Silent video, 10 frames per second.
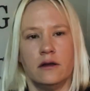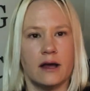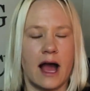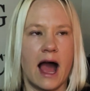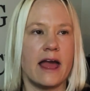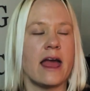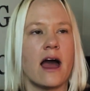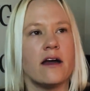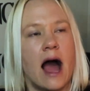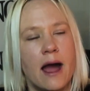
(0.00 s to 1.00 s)

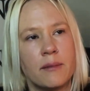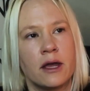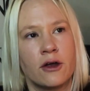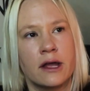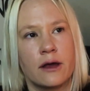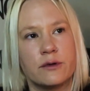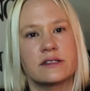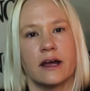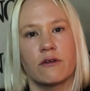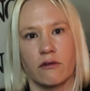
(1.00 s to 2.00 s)
I'm hearing it was
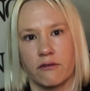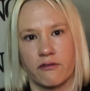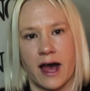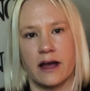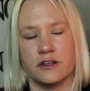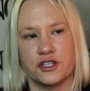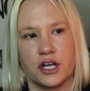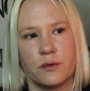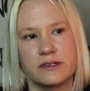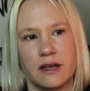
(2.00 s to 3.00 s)
like revenge.
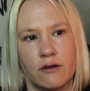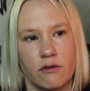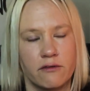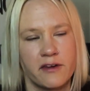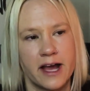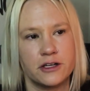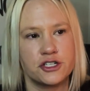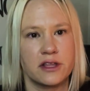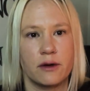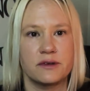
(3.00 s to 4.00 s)
It was like
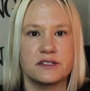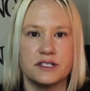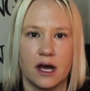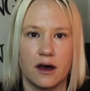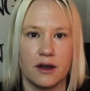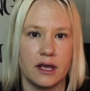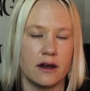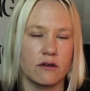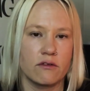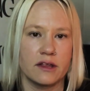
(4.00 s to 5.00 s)
revenge that was done
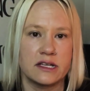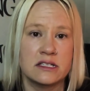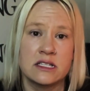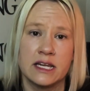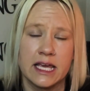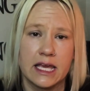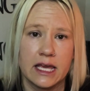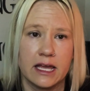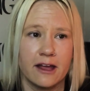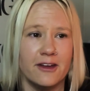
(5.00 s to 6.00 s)
in a really
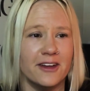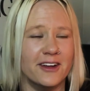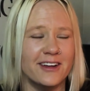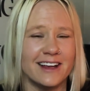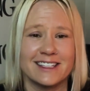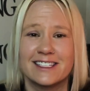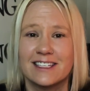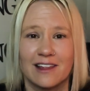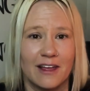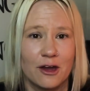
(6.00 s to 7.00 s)
sneaky and
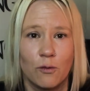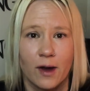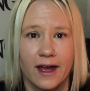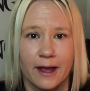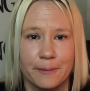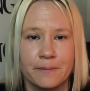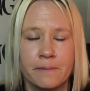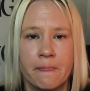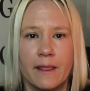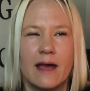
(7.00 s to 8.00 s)
slick way.
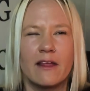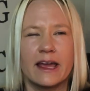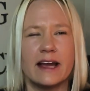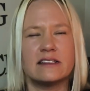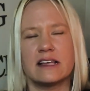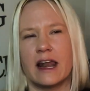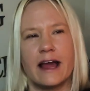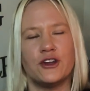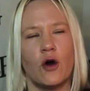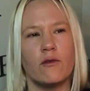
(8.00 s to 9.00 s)
And like I said,
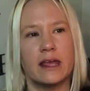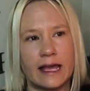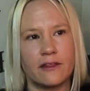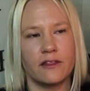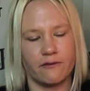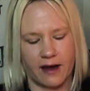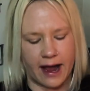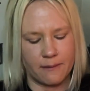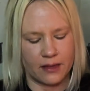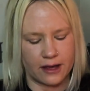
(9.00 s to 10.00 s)
I don't get the
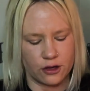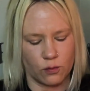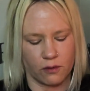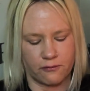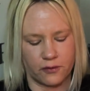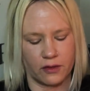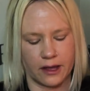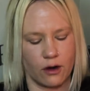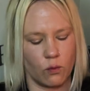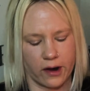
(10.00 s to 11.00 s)
vibe that you were
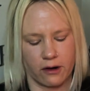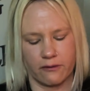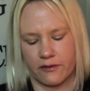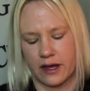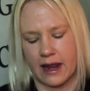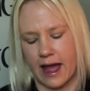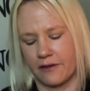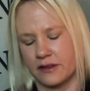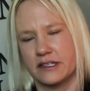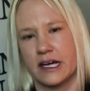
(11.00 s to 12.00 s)
fully aware of it at the